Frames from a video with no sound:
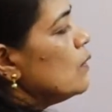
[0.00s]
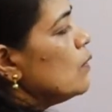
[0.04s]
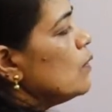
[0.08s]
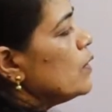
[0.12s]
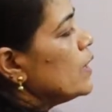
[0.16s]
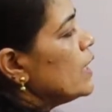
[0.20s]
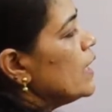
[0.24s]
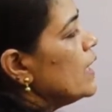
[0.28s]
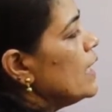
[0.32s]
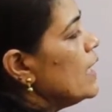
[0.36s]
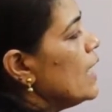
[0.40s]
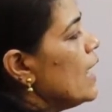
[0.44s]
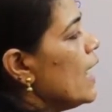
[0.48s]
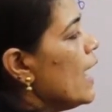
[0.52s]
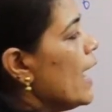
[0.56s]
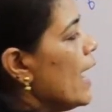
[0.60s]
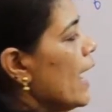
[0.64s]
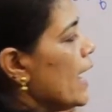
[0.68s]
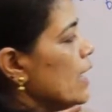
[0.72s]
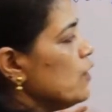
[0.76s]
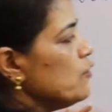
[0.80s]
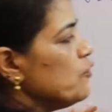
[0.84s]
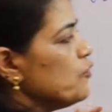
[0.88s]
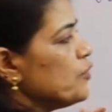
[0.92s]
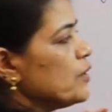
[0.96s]
Okay,
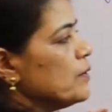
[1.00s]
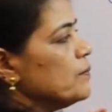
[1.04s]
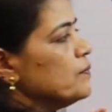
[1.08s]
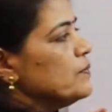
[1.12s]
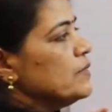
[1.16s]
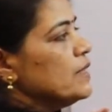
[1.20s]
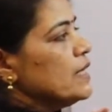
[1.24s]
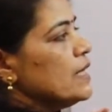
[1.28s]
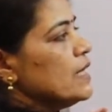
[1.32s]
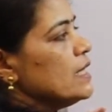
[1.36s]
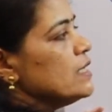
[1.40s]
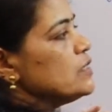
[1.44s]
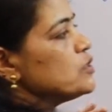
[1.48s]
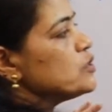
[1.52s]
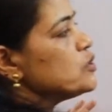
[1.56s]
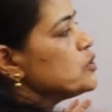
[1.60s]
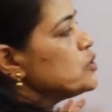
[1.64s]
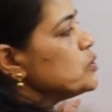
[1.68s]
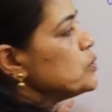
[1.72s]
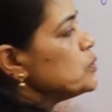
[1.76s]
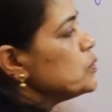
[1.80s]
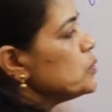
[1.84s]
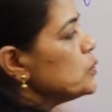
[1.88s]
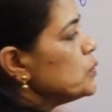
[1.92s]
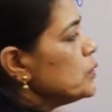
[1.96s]
and from these
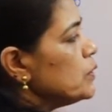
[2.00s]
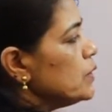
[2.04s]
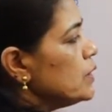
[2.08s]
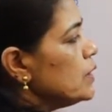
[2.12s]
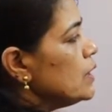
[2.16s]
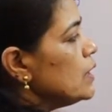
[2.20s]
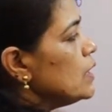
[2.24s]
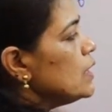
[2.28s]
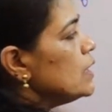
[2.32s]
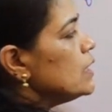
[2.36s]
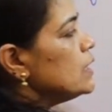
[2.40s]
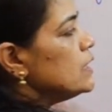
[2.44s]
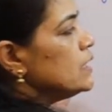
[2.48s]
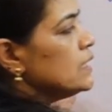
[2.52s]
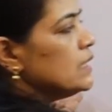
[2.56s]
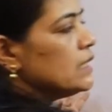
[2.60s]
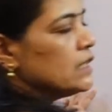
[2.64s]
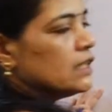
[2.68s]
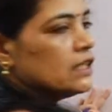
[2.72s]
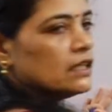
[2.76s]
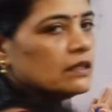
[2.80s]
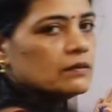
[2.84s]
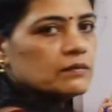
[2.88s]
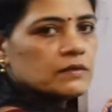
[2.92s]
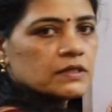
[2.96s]
two
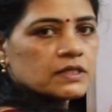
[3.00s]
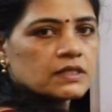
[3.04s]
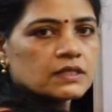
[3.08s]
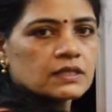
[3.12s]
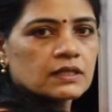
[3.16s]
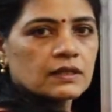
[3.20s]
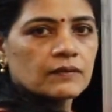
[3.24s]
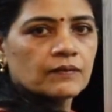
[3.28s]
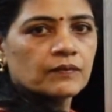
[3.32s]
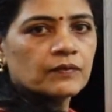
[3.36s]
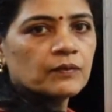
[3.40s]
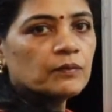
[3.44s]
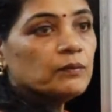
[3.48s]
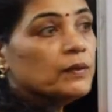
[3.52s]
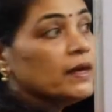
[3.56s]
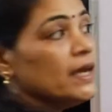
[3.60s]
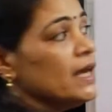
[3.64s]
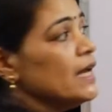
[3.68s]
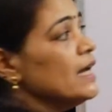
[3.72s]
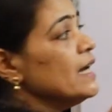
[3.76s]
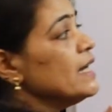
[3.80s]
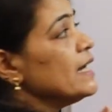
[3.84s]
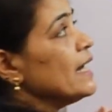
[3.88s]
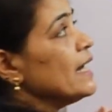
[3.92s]
terms, being